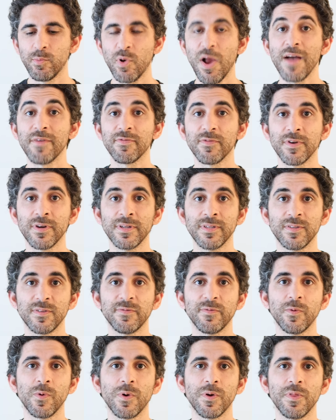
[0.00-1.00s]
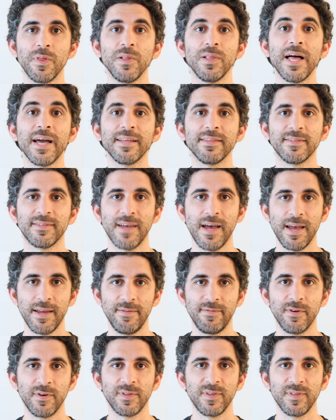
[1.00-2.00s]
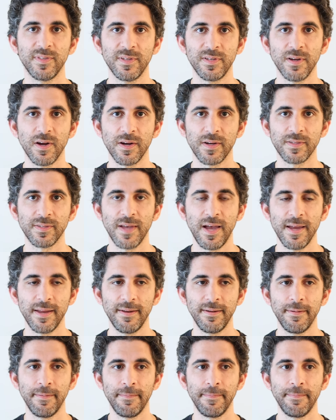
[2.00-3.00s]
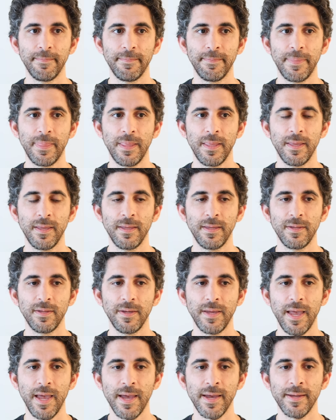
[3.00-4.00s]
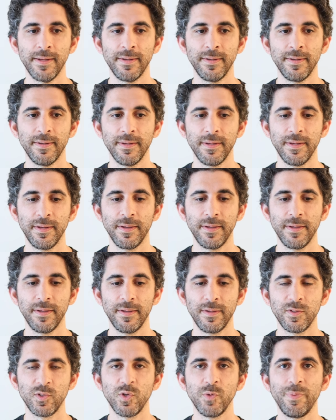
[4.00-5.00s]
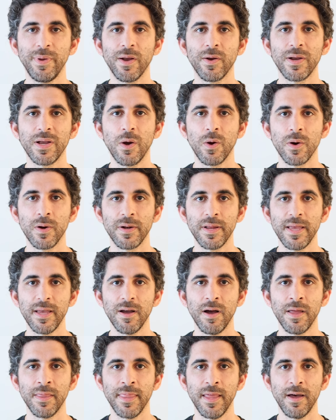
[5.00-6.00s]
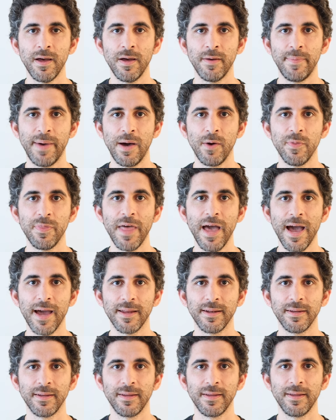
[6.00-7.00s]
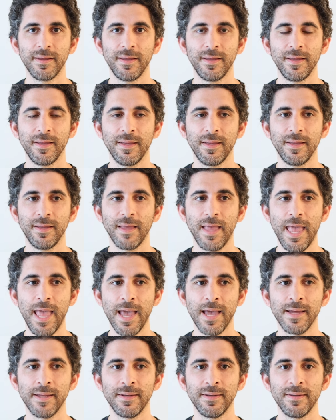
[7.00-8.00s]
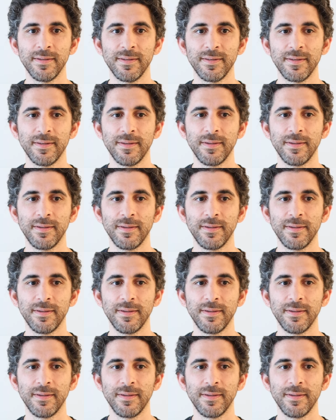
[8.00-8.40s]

preference for the light side versus the dark side. And superiority on about that. And